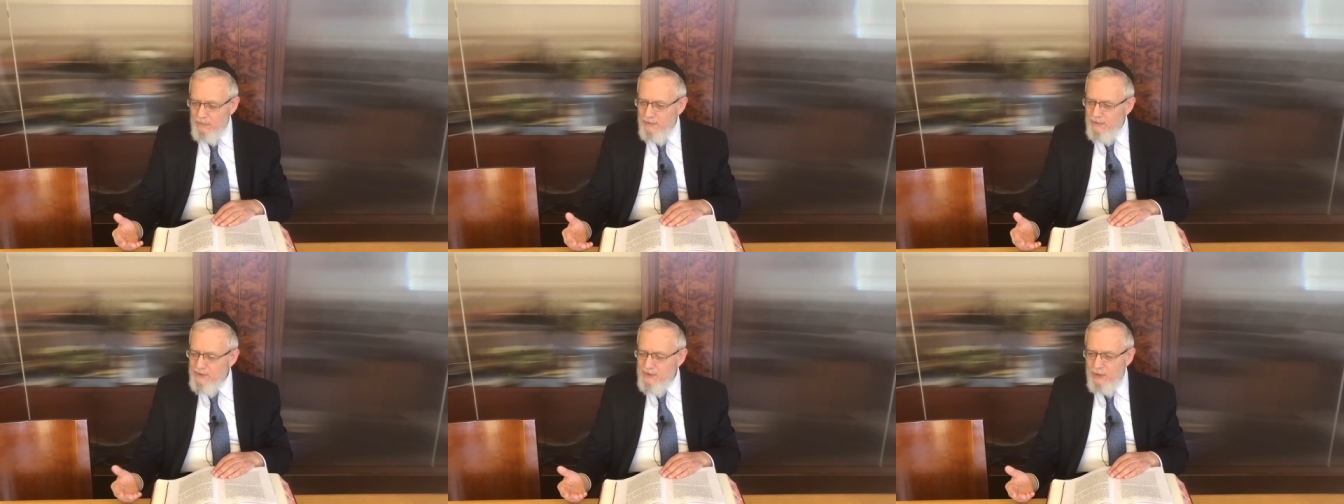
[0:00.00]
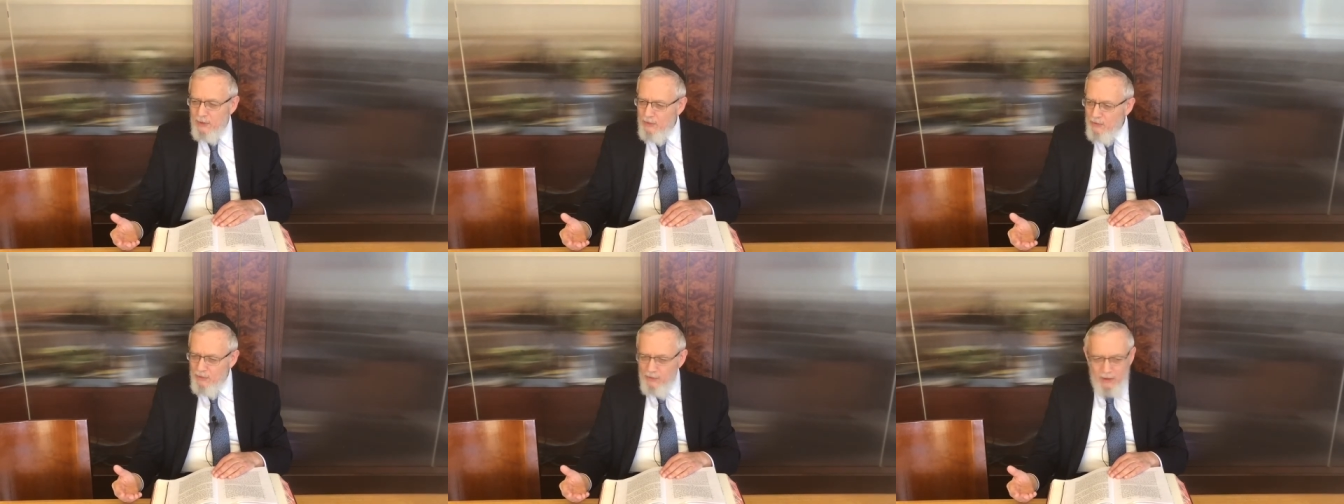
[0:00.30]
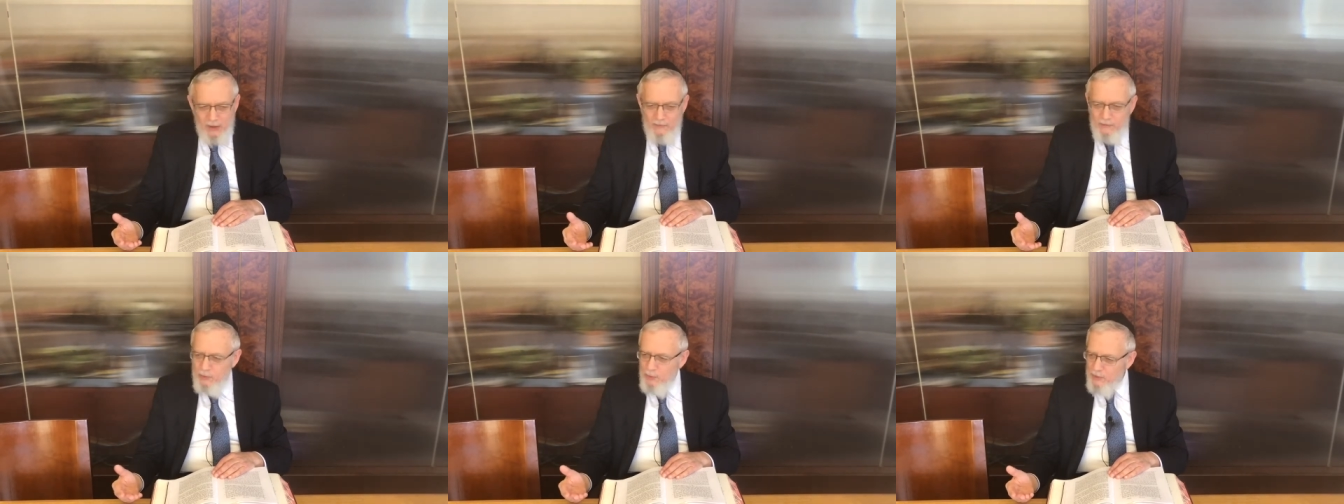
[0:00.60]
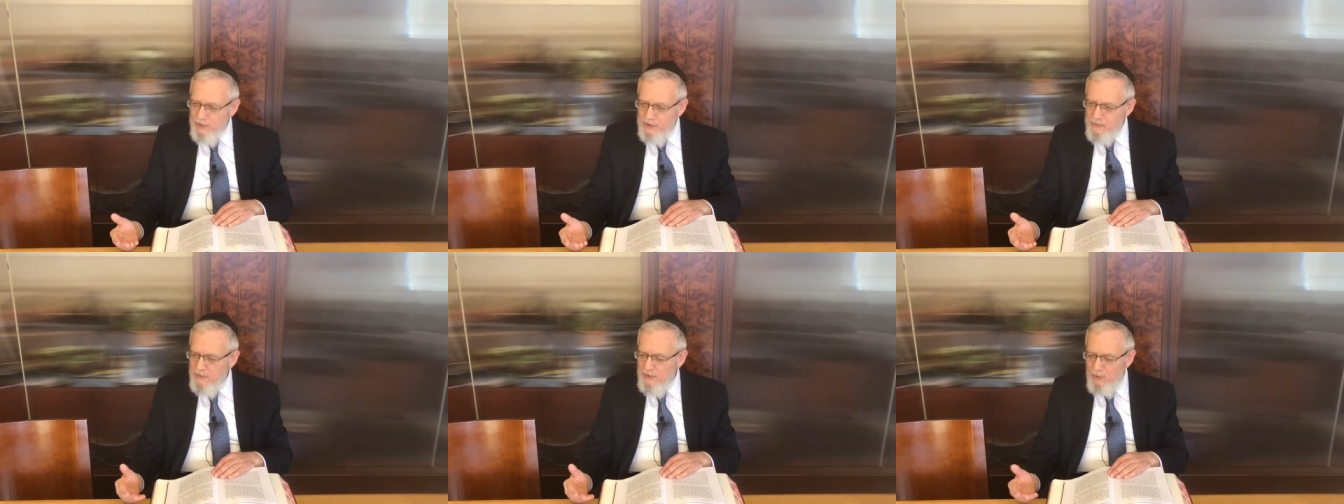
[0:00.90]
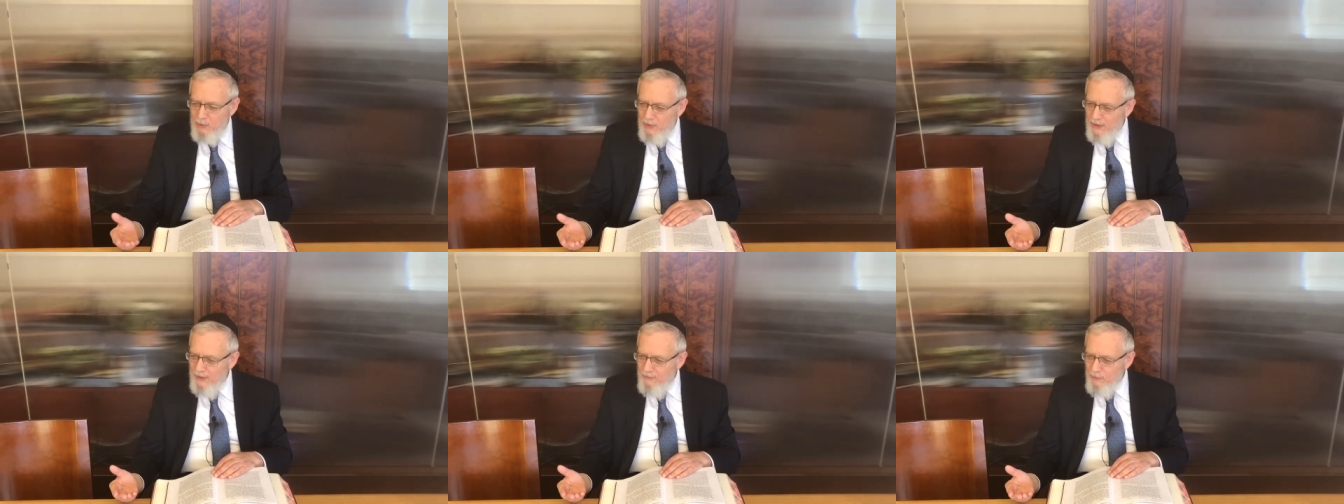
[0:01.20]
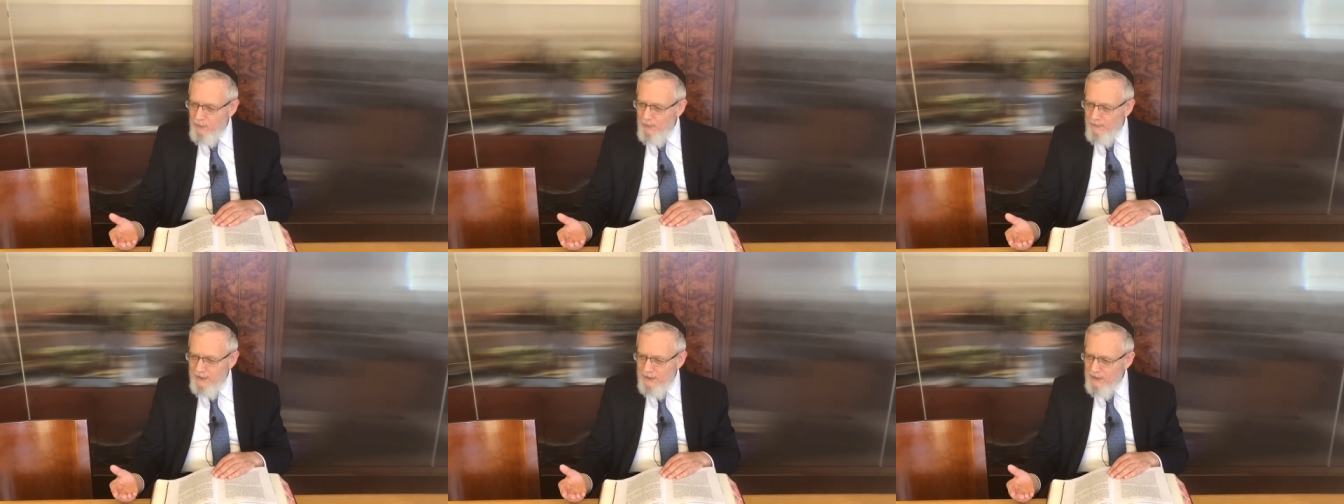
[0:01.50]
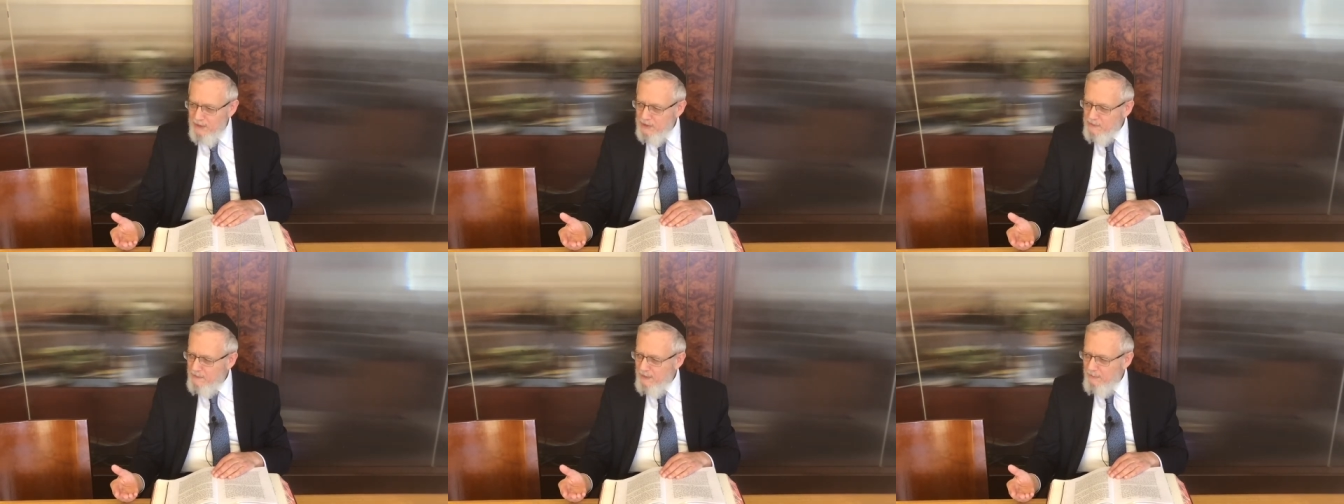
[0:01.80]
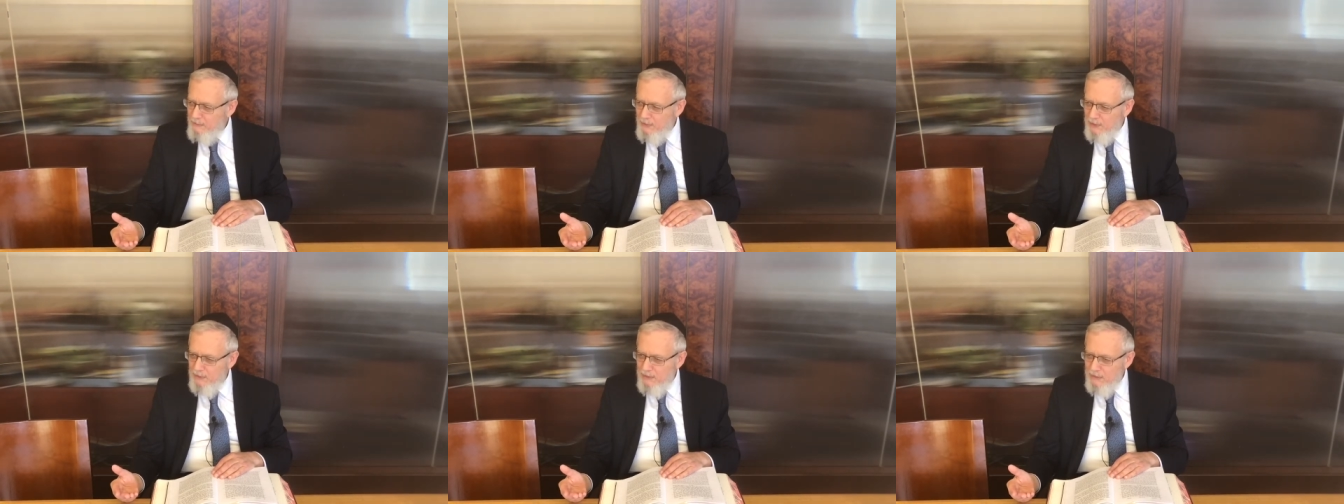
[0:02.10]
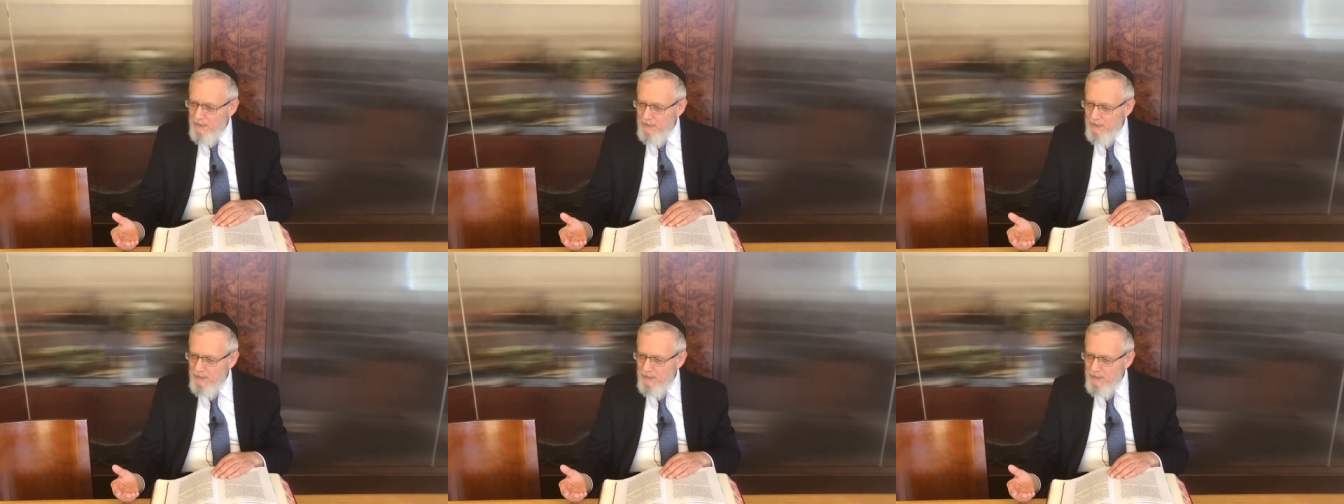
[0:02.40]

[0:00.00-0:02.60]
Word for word: There's no love lost between Avram and these people.